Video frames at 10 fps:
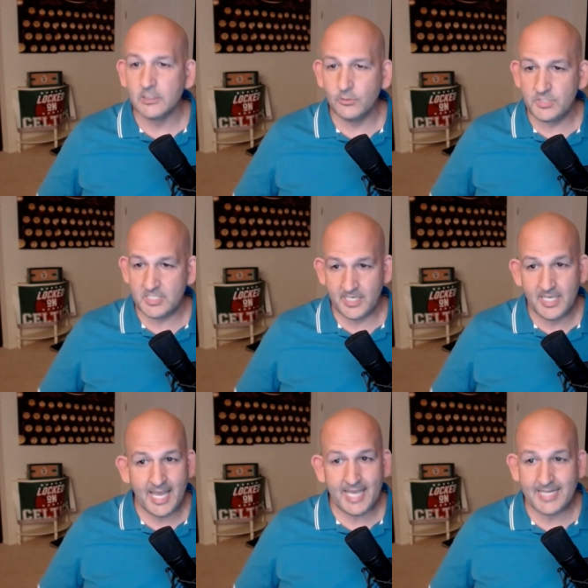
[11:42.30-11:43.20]

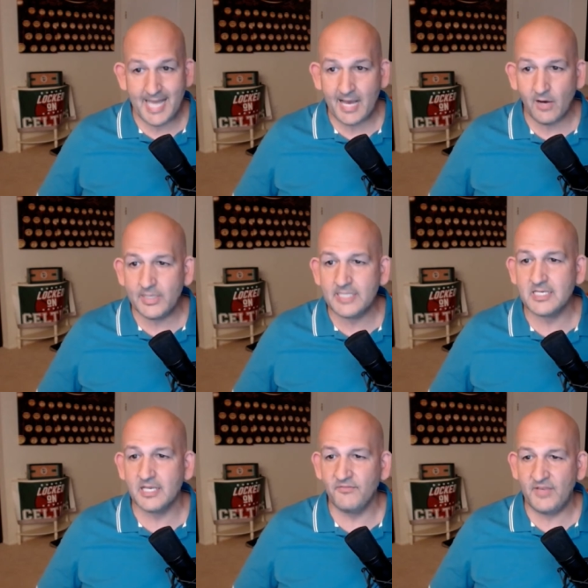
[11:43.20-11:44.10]
Lucy, and now
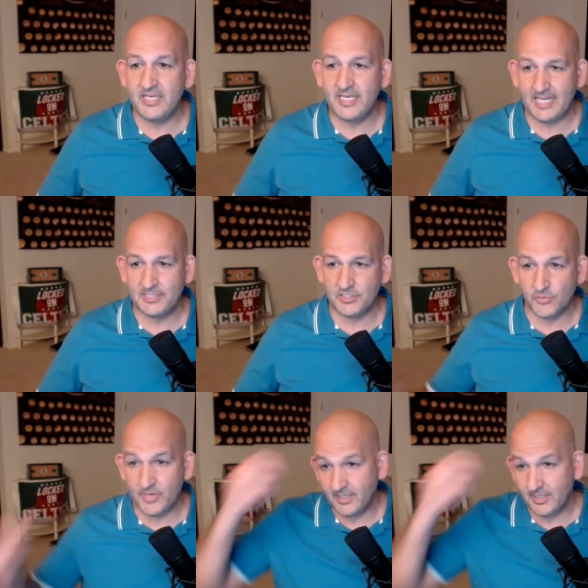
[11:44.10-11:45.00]
it's convenient and
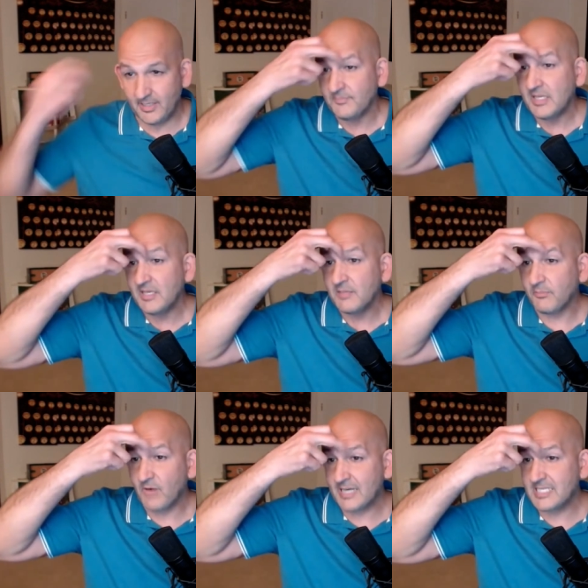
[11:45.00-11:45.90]
discreet.
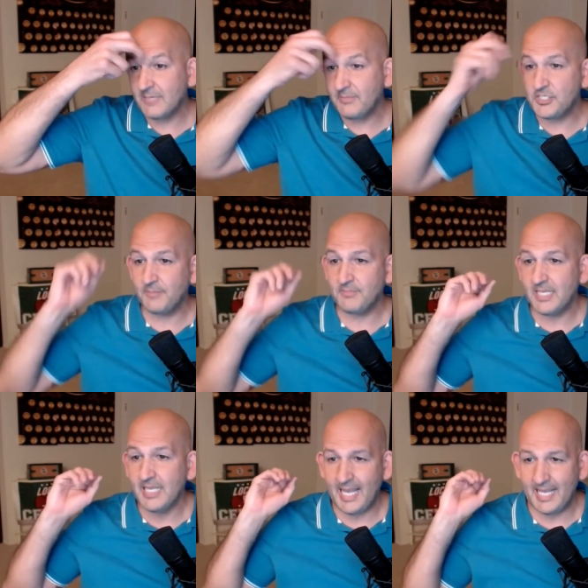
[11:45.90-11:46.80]
Products can be
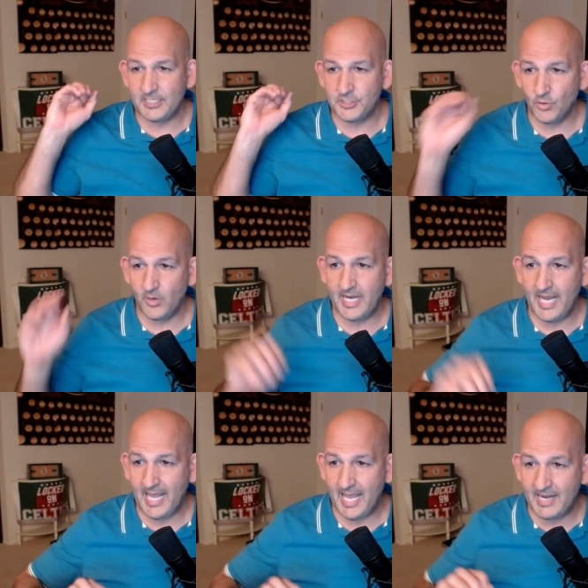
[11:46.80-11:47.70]
shipped and
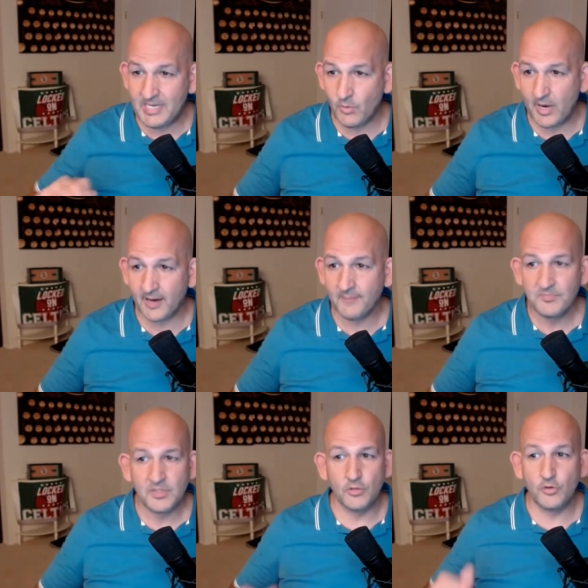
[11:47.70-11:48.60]
enjoyed
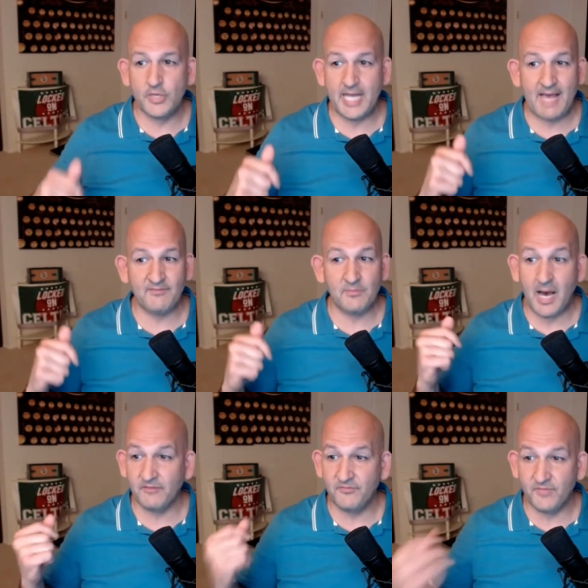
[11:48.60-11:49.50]
anywhere. You can have
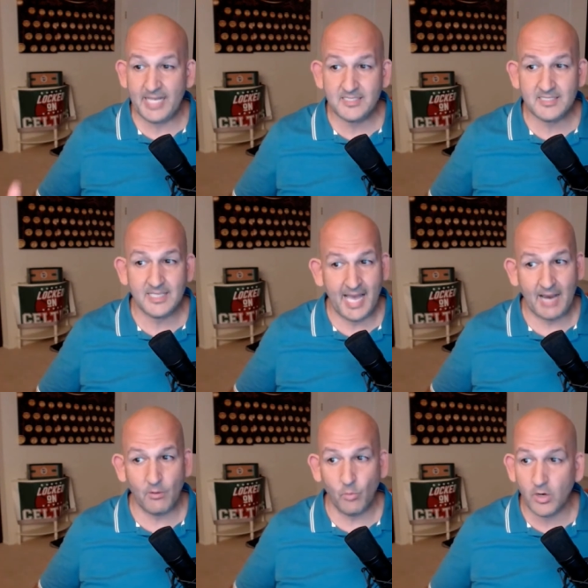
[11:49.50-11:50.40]
them on flights,
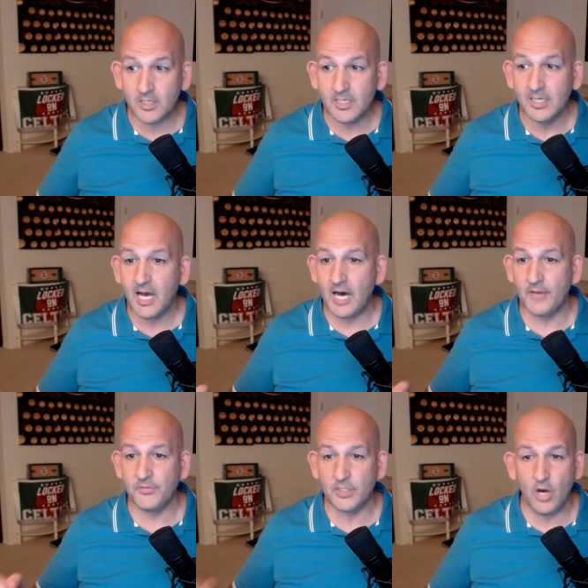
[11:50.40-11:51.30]
at work,
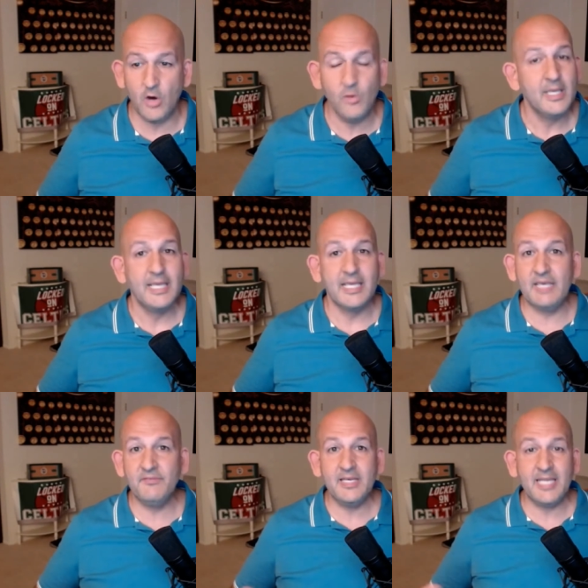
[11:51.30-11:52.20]
on the go,
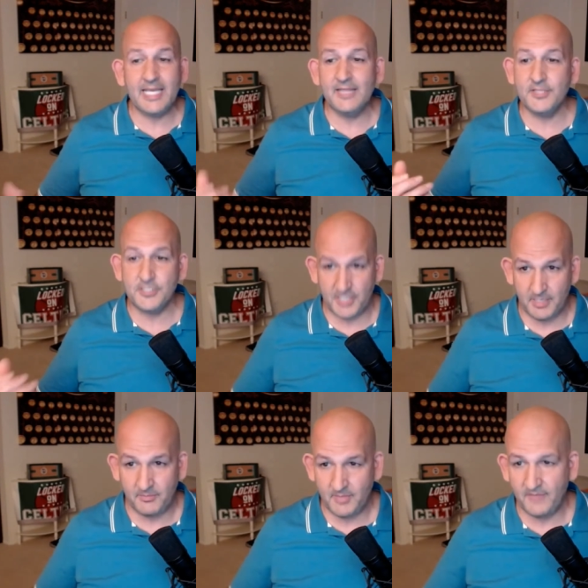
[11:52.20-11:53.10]
even in the
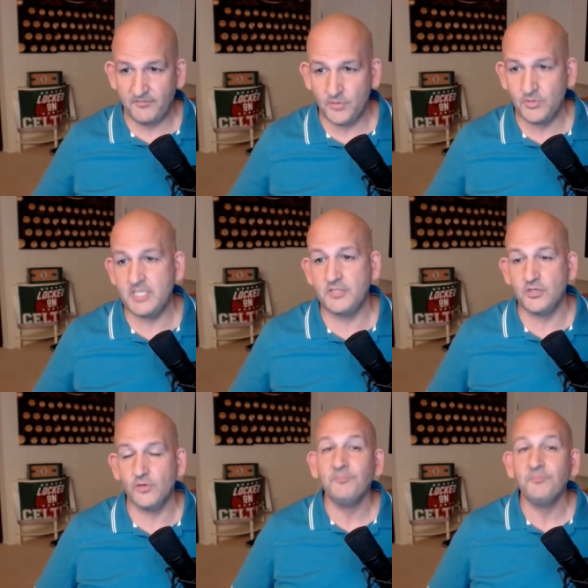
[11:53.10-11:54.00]
gym if you
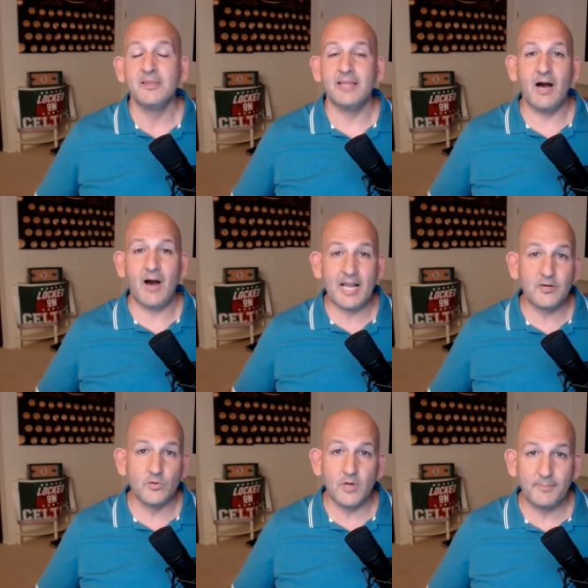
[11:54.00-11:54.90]
need to. Now,
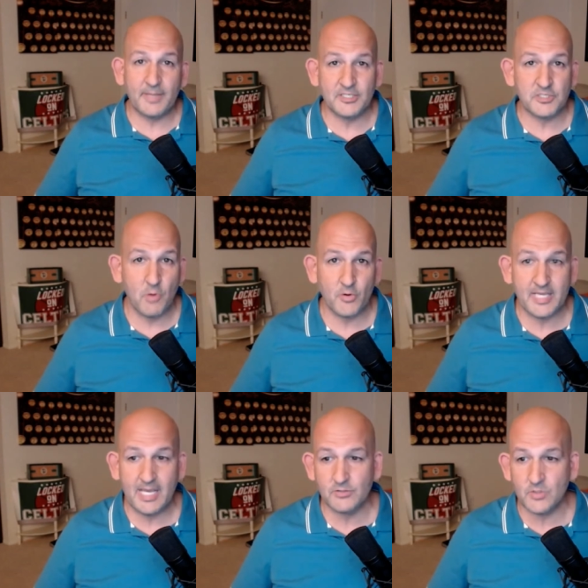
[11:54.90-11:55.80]
I grew up in a
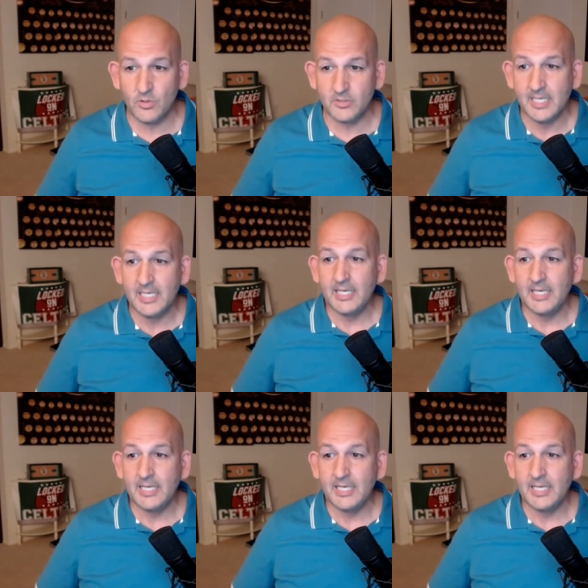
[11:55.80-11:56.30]
smoking household.